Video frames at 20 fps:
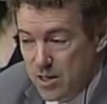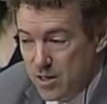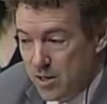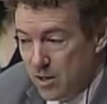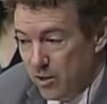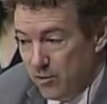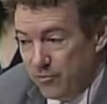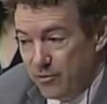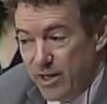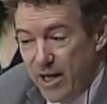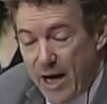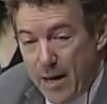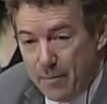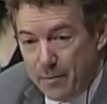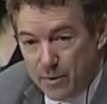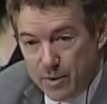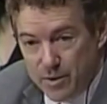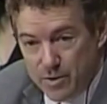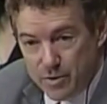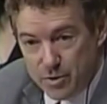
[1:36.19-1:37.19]
of
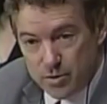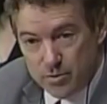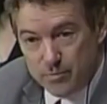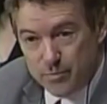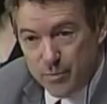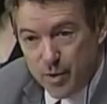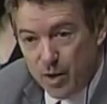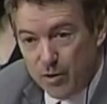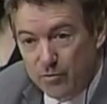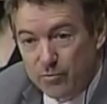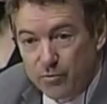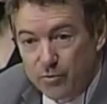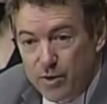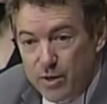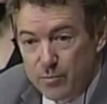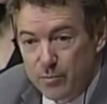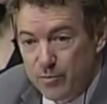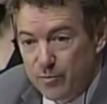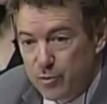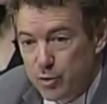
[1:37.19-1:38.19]
capitalism, of
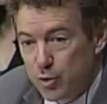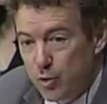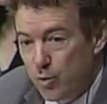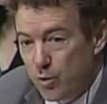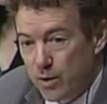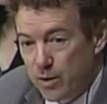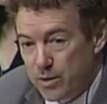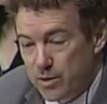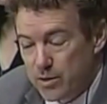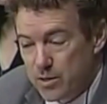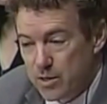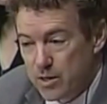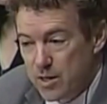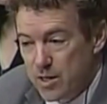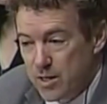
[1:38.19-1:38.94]
freedom of choice.